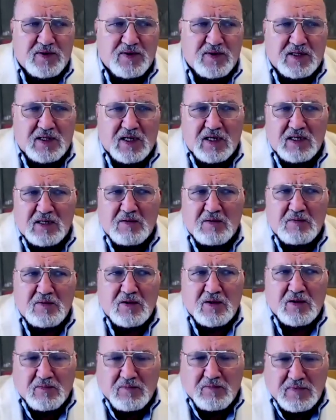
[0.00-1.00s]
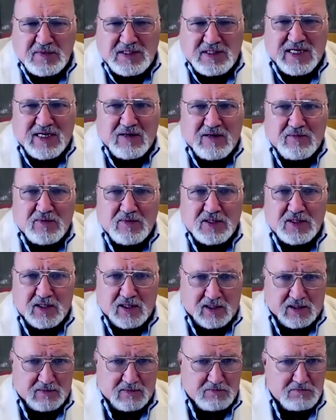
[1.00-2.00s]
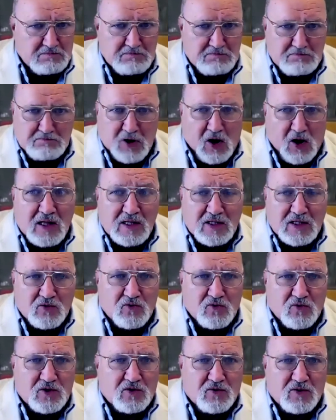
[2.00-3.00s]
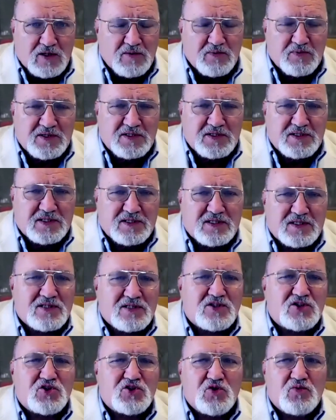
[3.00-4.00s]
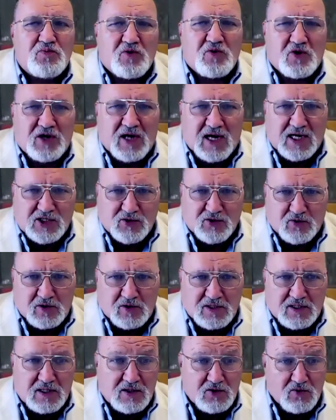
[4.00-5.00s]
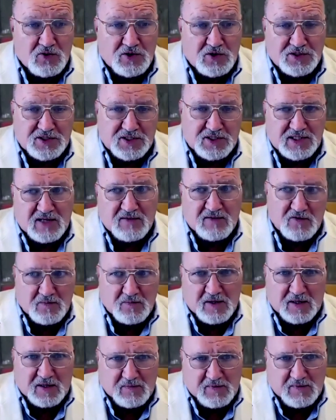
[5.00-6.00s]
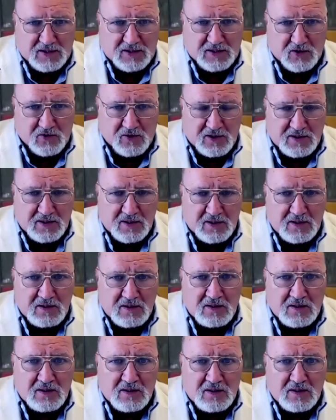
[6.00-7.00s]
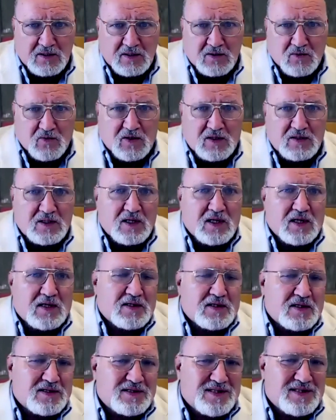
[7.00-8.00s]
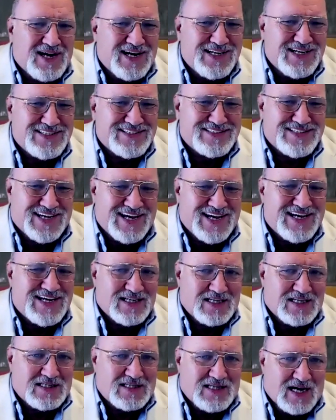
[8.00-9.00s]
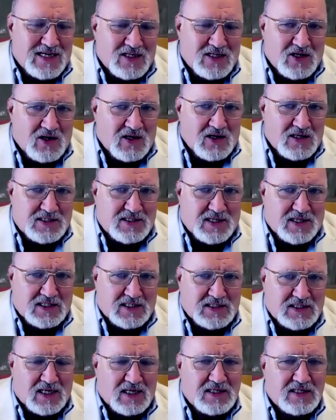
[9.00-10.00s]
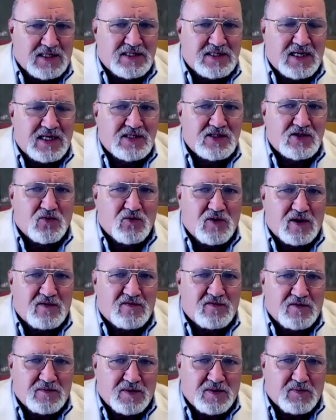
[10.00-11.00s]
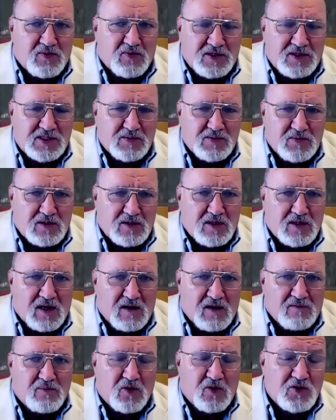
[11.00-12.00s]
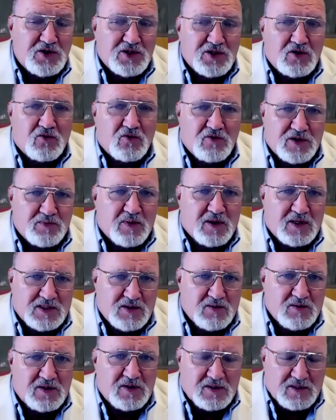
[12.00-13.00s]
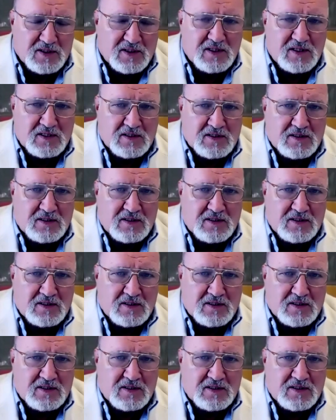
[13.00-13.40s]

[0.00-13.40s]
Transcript: be deemed in Hollywood or other places as supernatural. In other words, the devil made me do it. Well, that taken in that context kind of takes away from the principle of personal responsibility.